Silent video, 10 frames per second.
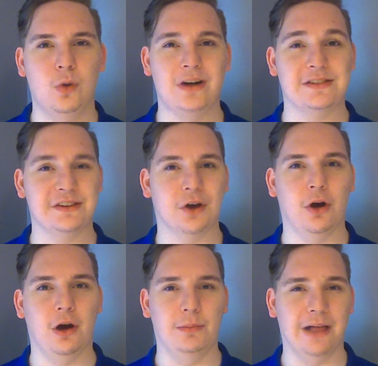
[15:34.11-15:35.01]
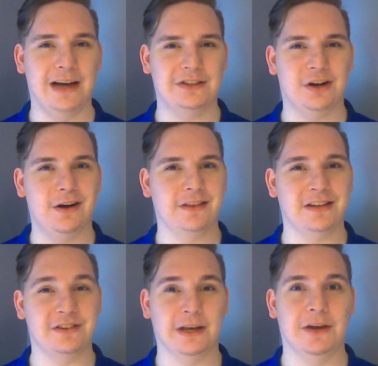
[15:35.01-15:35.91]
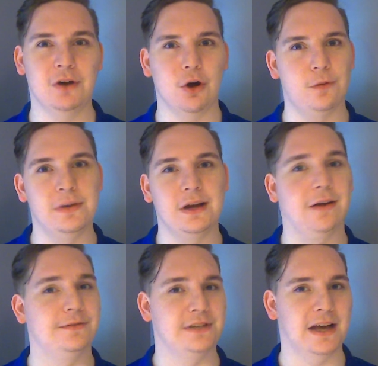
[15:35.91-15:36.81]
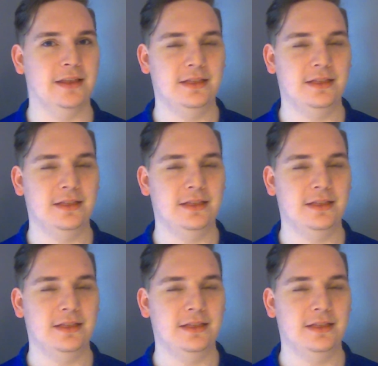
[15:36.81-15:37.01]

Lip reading: where it's a black dog that's like an omen of death.